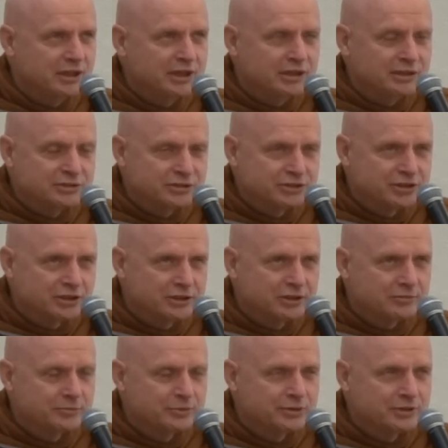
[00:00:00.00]

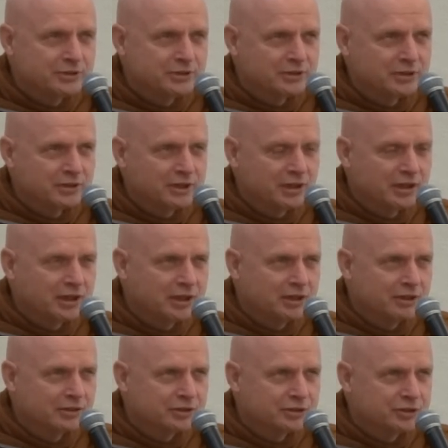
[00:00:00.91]
interpret
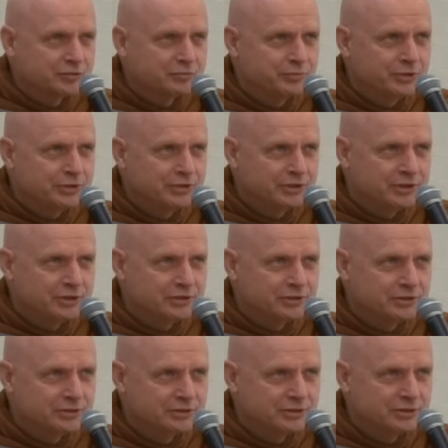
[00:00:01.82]
our
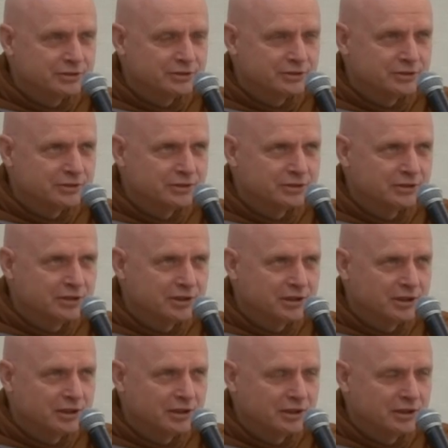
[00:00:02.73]
experience.
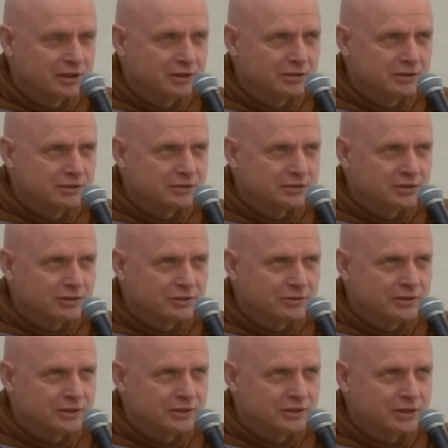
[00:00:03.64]

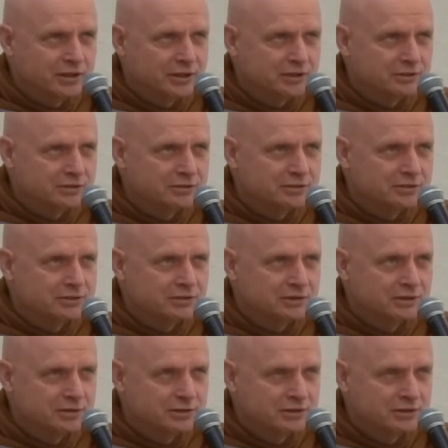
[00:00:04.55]
So in